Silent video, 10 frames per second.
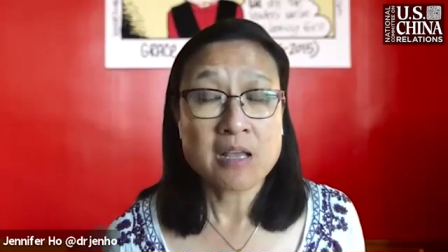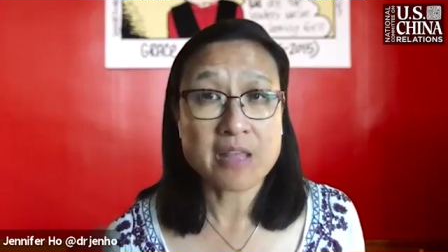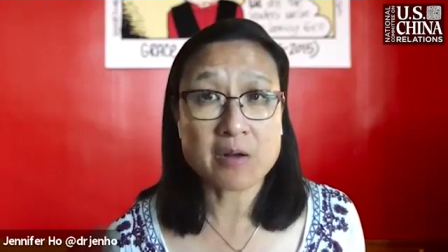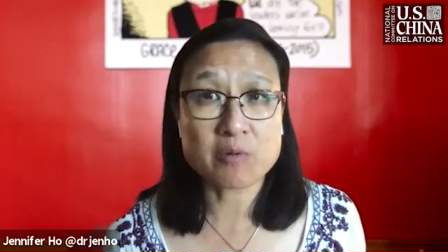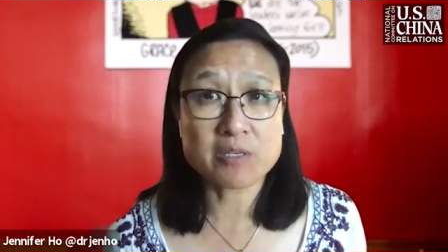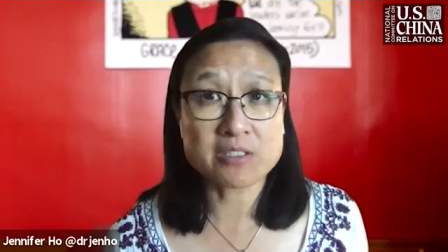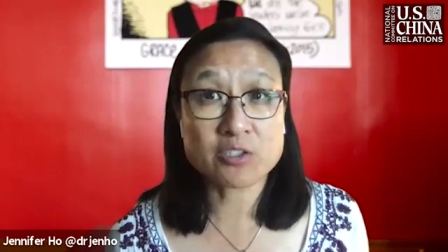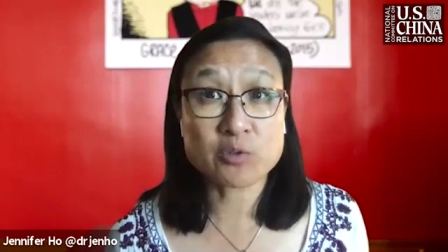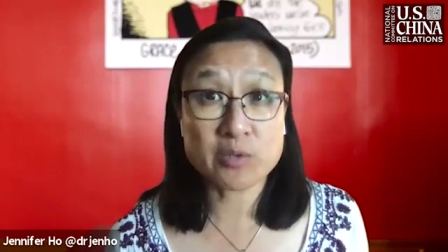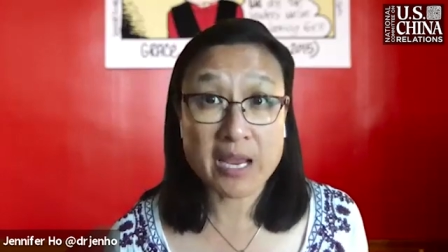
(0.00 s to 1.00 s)
that was
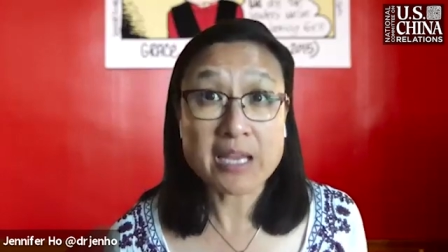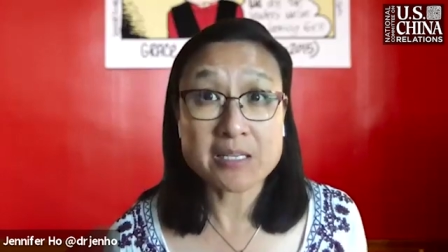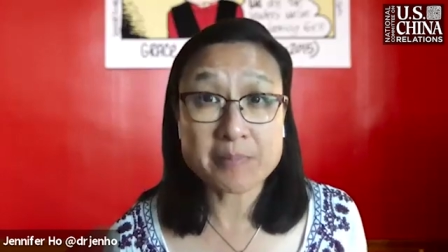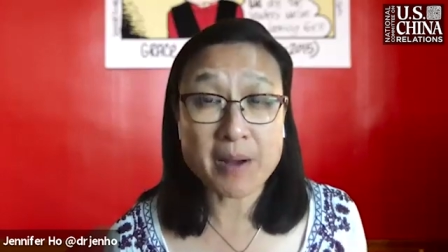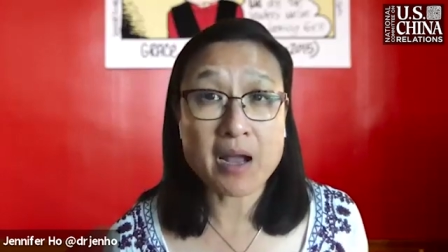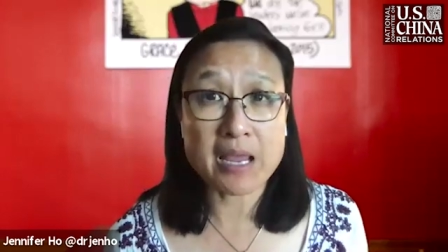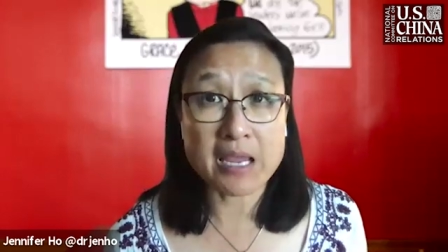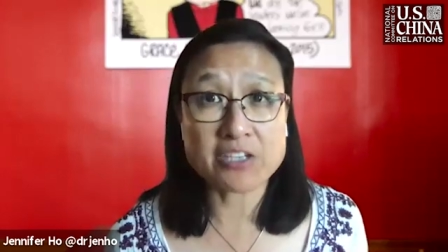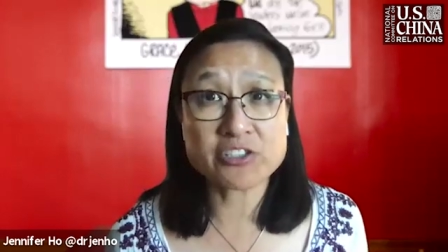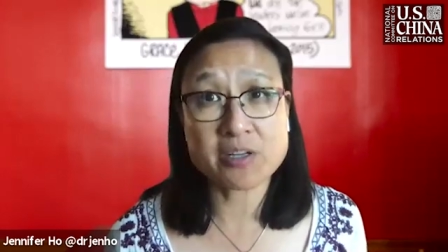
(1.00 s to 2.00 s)
created by
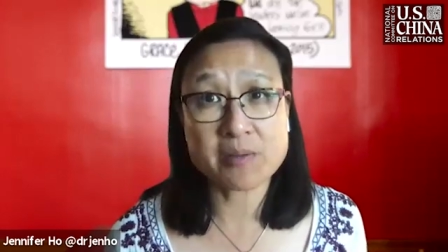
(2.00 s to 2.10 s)
Asian